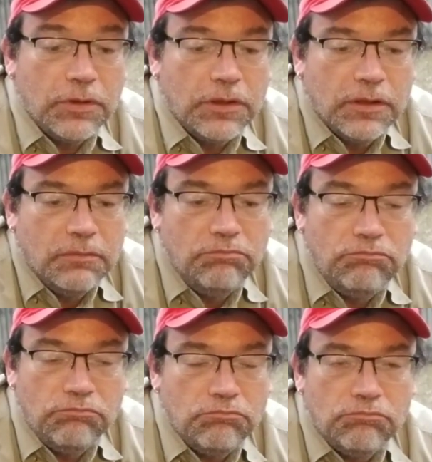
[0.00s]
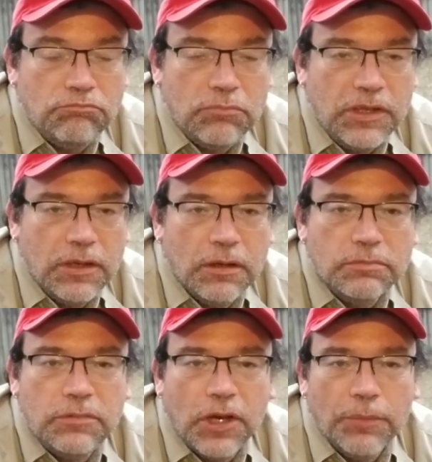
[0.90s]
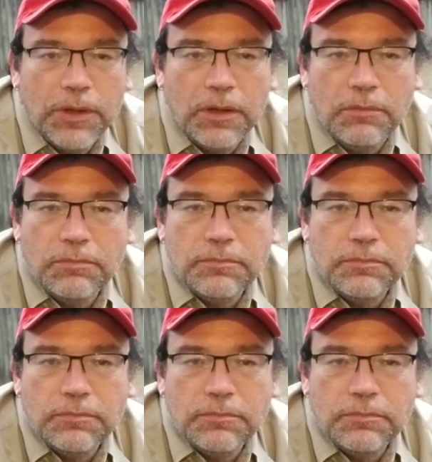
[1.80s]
could, tell me